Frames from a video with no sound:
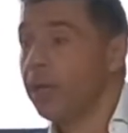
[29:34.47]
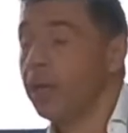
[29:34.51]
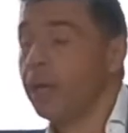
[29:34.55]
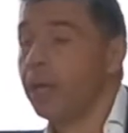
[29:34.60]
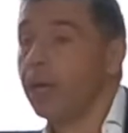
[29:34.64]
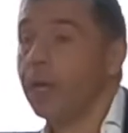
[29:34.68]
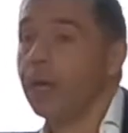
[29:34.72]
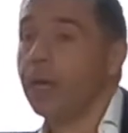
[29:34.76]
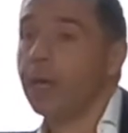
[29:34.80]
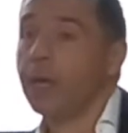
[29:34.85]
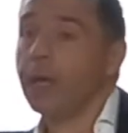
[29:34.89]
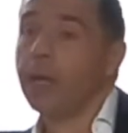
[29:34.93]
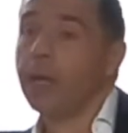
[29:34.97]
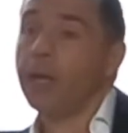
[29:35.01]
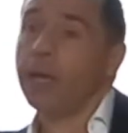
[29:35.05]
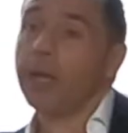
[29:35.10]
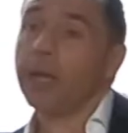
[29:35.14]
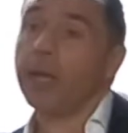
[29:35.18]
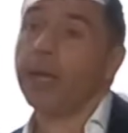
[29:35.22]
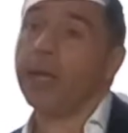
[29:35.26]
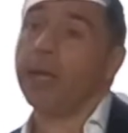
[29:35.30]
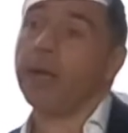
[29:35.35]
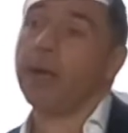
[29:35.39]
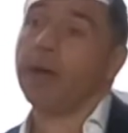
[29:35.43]

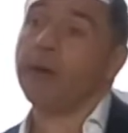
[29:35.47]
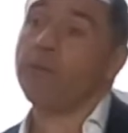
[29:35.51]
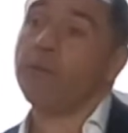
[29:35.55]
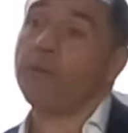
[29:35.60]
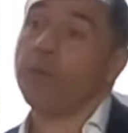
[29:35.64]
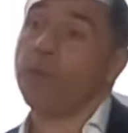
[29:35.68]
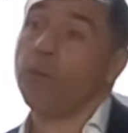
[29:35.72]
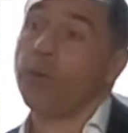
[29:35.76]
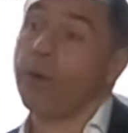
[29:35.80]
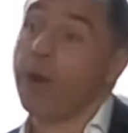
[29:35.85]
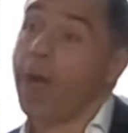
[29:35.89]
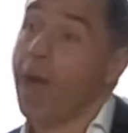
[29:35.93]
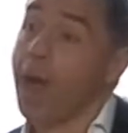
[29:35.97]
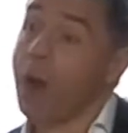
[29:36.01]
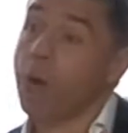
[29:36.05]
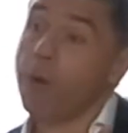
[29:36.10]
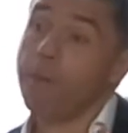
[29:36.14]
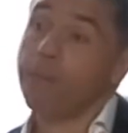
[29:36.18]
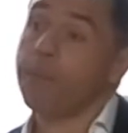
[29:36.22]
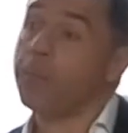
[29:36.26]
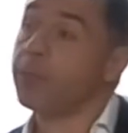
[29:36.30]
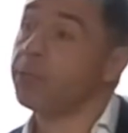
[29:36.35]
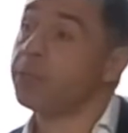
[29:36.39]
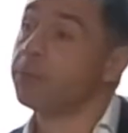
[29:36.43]
And for
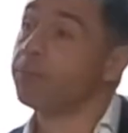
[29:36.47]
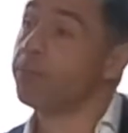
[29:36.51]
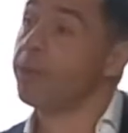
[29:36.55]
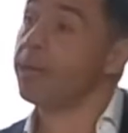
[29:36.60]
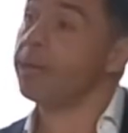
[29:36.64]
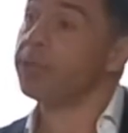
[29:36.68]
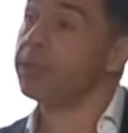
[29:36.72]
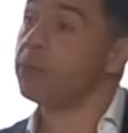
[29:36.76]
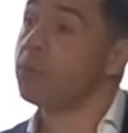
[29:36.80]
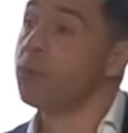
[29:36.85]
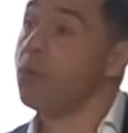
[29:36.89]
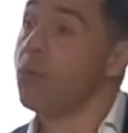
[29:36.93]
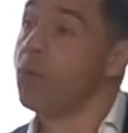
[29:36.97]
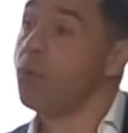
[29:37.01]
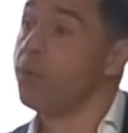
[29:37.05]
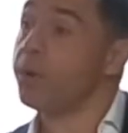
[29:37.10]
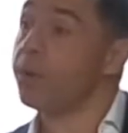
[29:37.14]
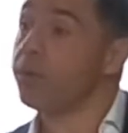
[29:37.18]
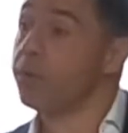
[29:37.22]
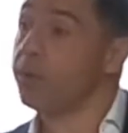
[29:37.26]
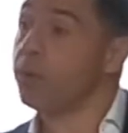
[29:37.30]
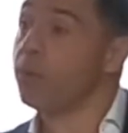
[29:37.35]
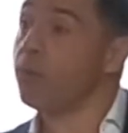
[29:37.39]
our perspective, what we